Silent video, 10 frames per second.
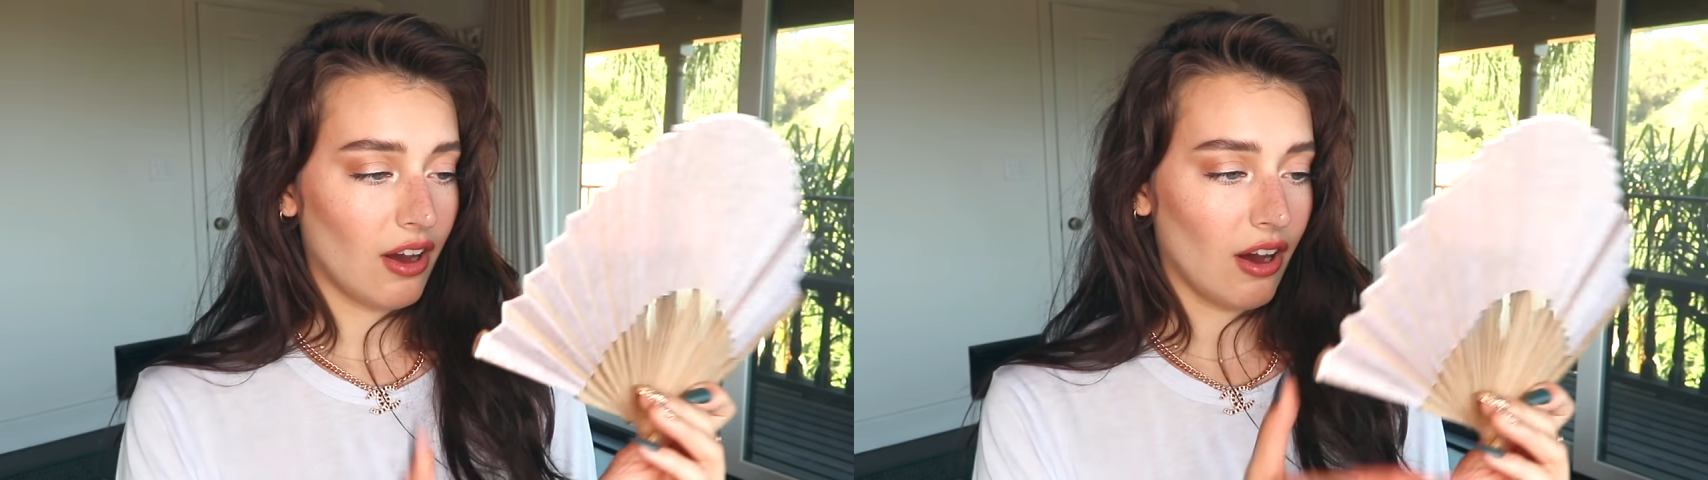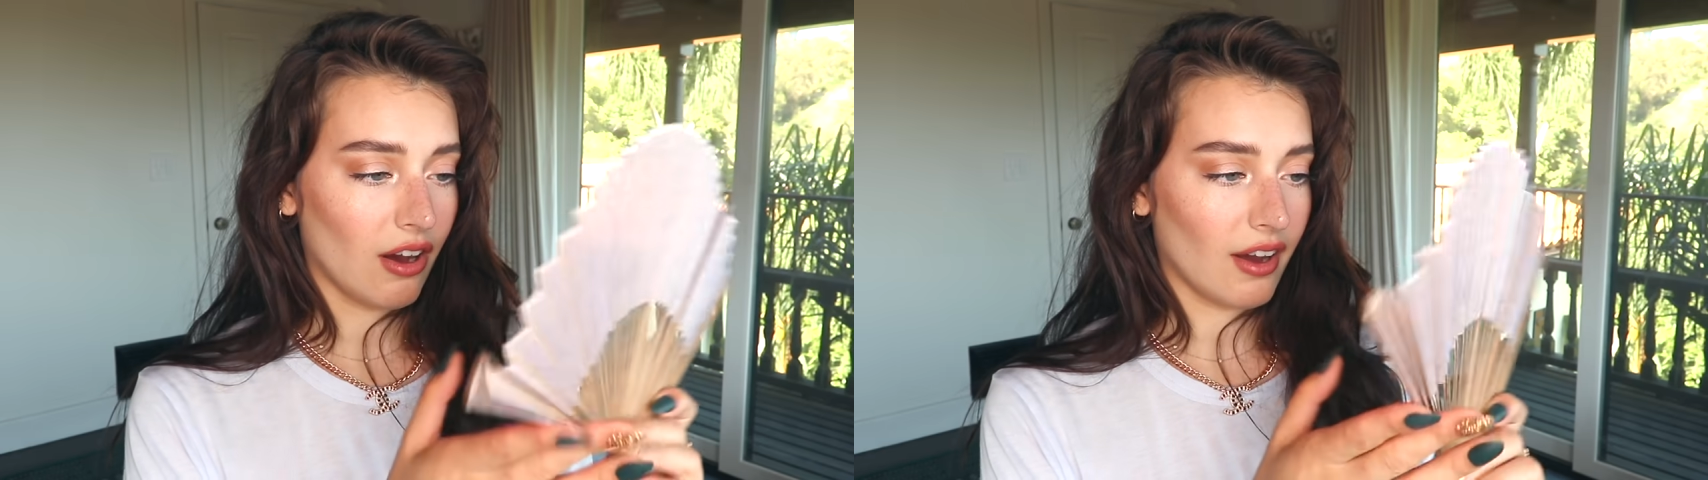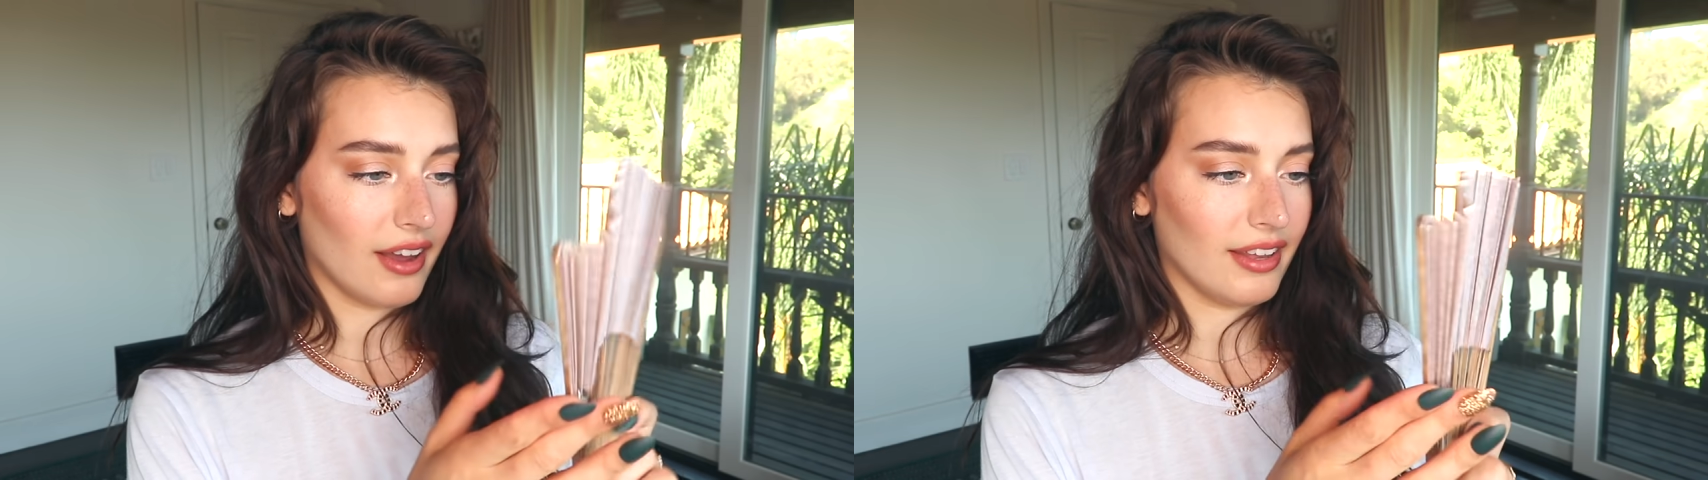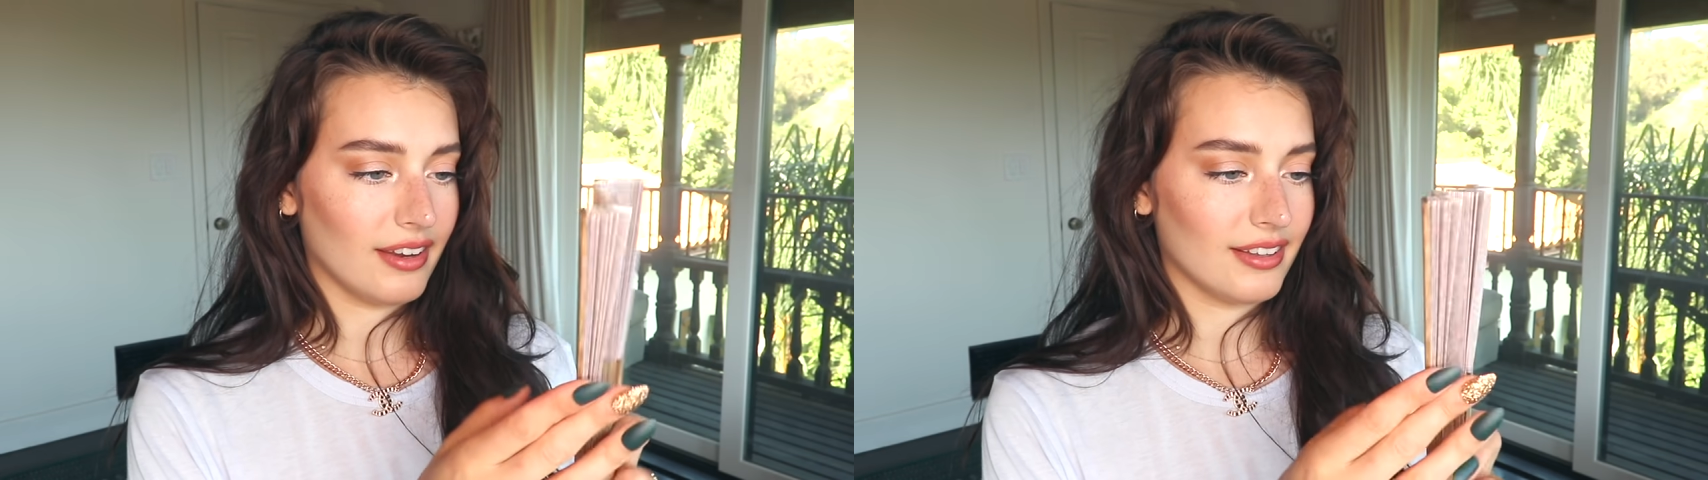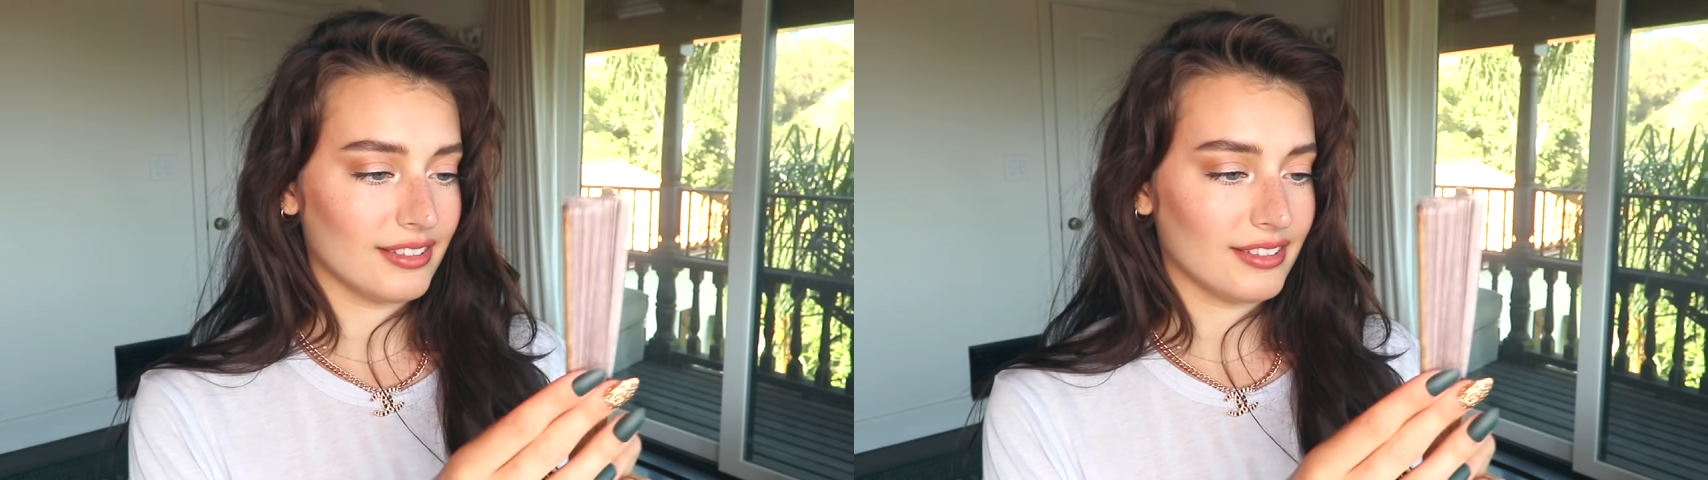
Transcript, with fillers: on